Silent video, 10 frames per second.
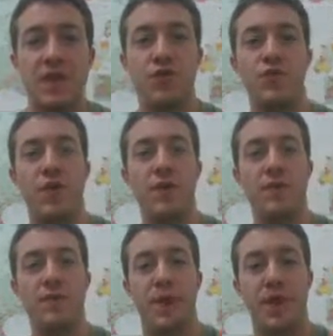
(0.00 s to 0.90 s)
You should
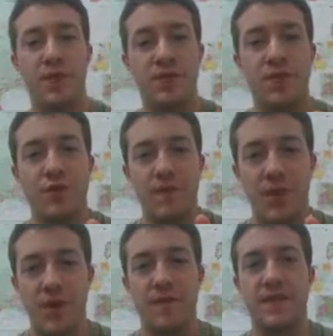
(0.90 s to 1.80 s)
probably compare it to your
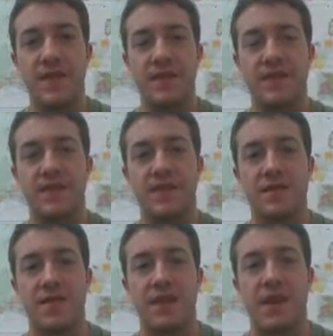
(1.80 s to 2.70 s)
coffee taste.
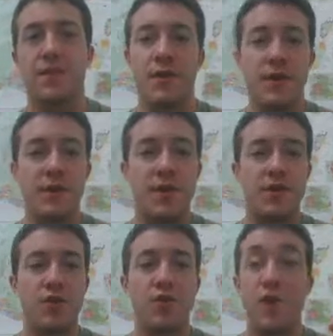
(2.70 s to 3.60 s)
I'm talking
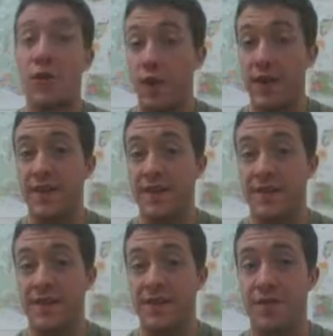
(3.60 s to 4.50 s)
about your red wine
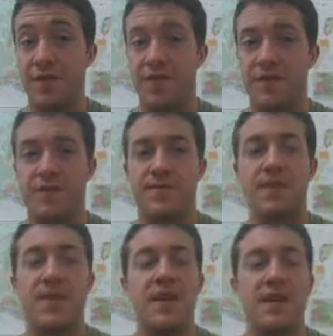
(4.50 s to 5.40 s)
taste here, of course.
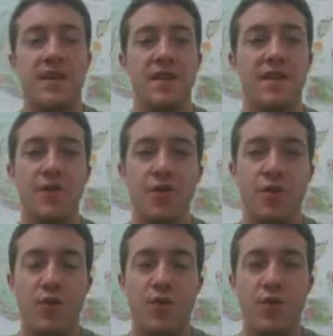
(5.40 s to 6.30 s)

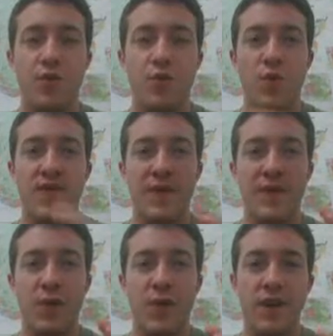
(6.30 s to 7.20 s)
So we say
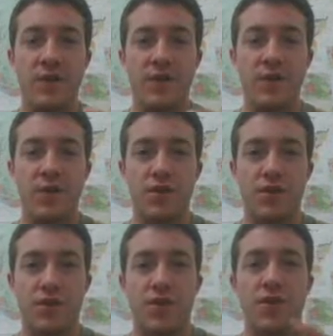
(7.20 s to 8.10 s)
that we can
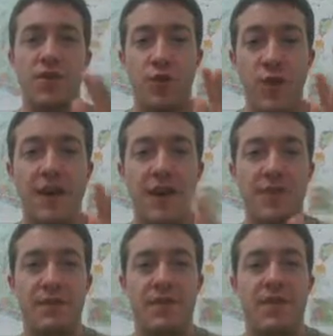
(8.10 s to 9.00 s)
distinguish three
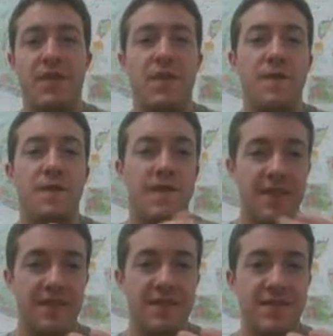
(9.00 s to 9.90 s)
types of
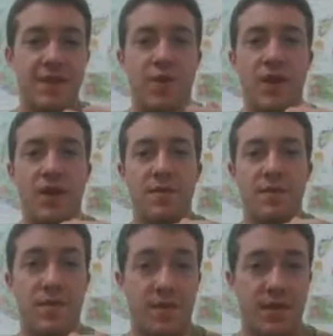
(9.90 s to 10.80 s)
taste when it comes
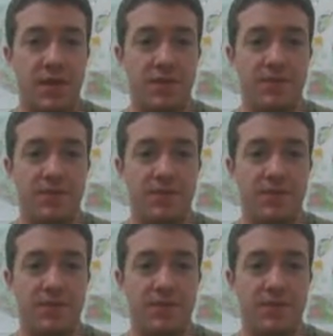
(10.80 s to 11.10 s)
to coffee.